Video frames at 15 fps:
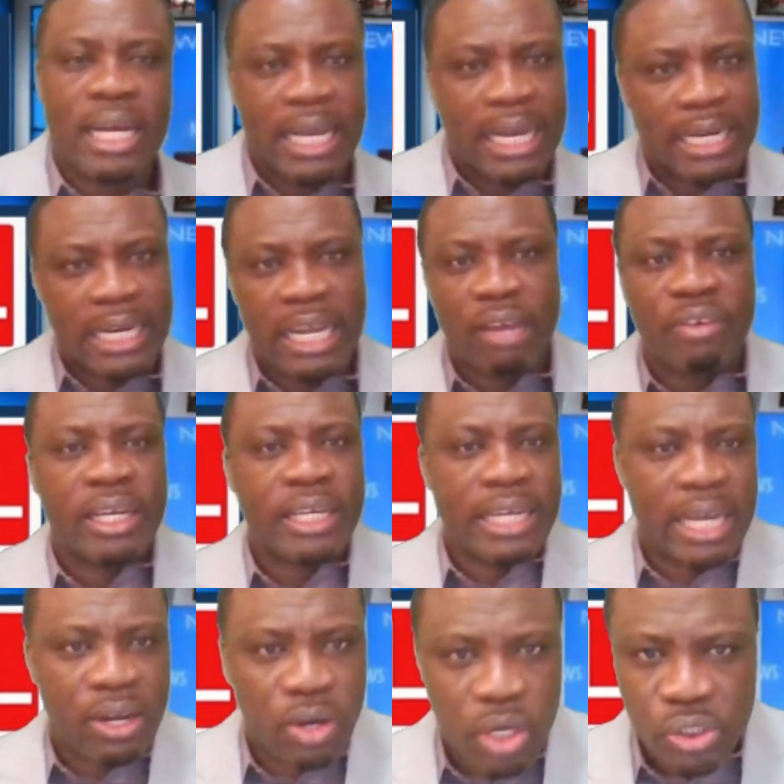and left, and they
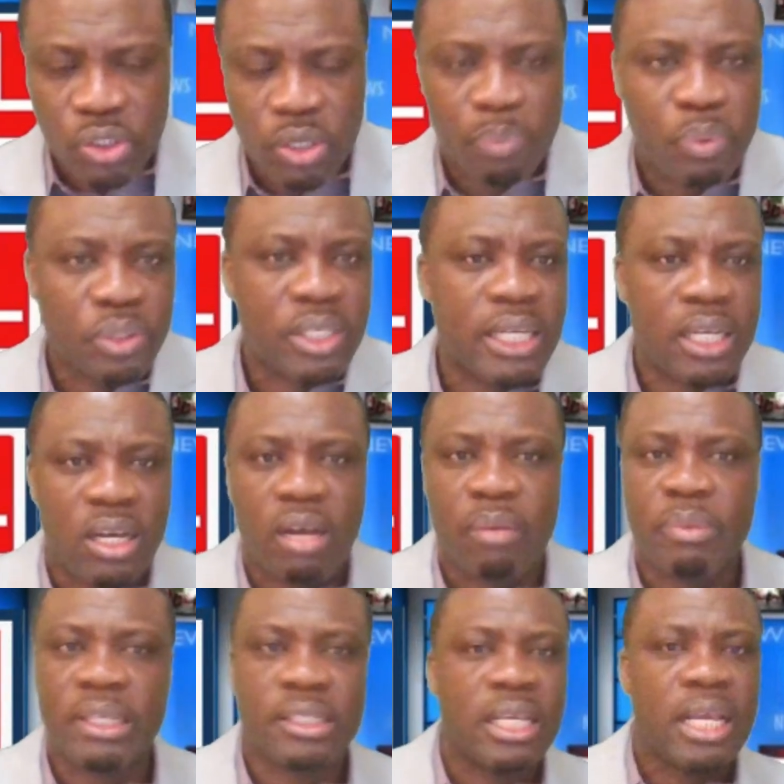are all supporting
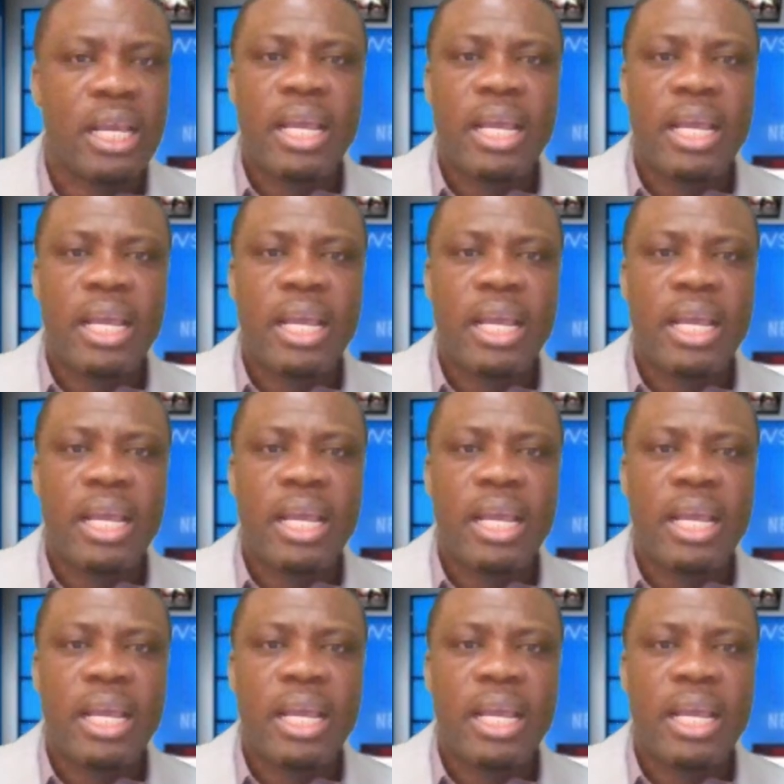Cummings.